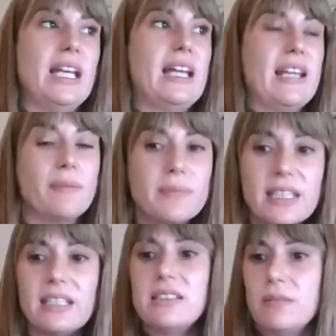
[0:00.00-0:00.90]

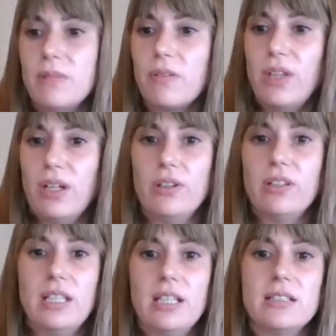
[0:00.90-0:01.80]
adapted some of the
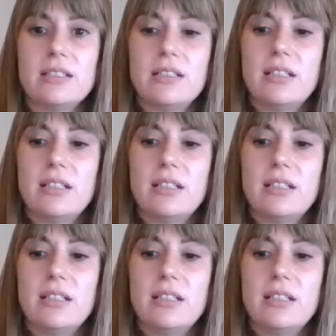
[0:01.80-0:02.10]
contents.